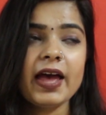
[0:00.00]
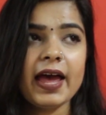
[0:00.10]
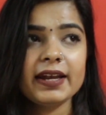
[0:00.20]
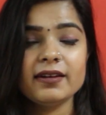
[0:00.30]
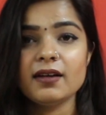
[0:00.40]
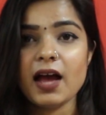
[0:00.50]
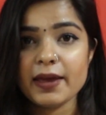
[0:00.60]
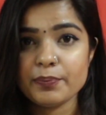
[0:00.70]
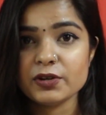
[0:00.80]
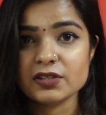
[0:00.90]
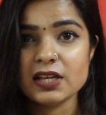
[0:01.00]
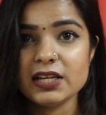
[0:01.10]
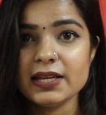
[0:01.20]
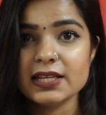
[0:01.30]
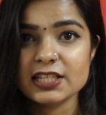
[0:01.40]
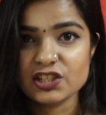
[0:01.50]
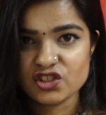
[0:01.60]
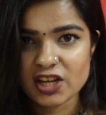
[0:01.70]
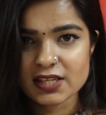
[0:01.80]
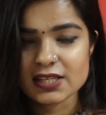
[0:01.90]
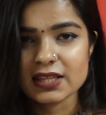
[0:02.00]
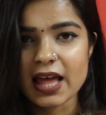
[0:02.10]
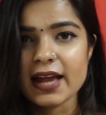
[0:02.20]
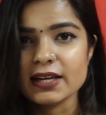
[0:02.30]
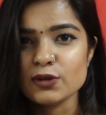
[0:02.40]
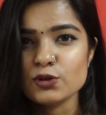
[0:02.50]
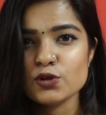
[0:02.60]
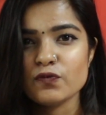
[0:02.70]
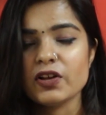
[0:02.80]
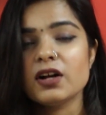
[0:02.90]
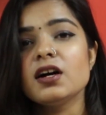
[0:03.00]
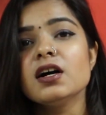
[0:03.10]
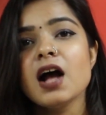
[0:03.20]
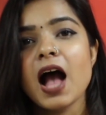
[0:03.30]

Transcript: and I personally suggest that you should wear